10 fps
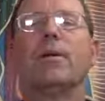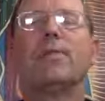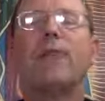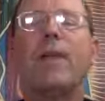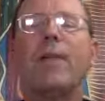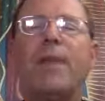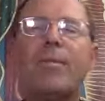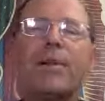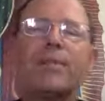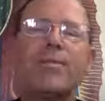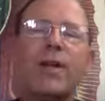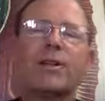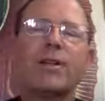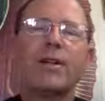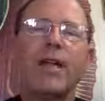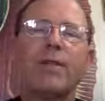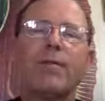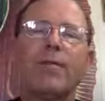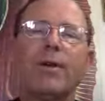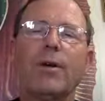There's many people, especially in
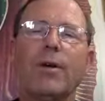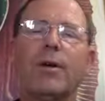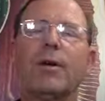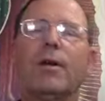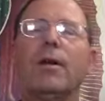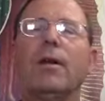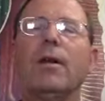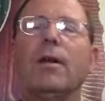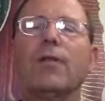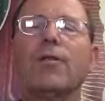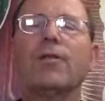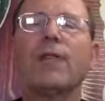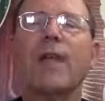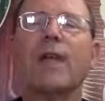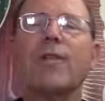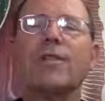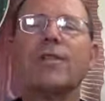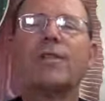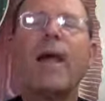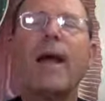California, their first language
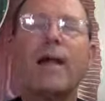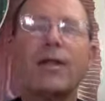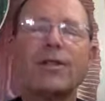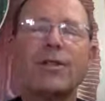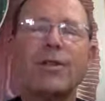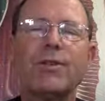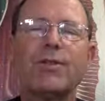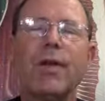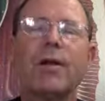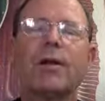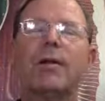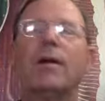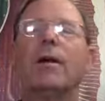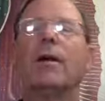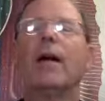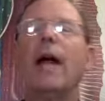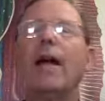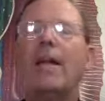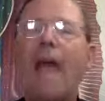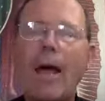is Spanish, so we try to
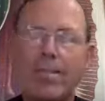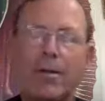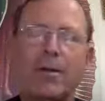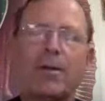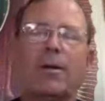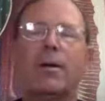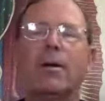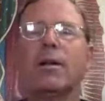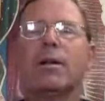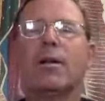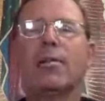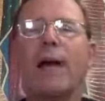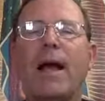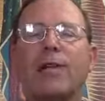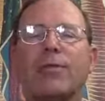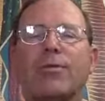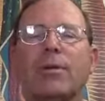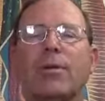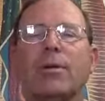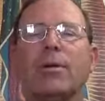adapt to the
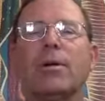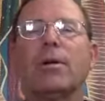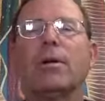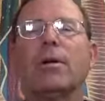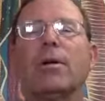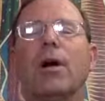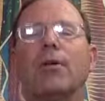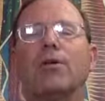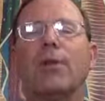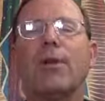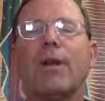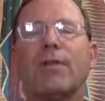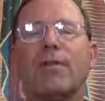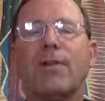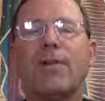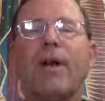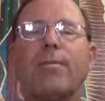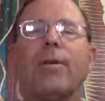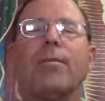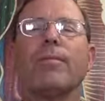pastoral cultural needs of our
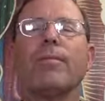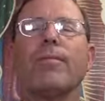people.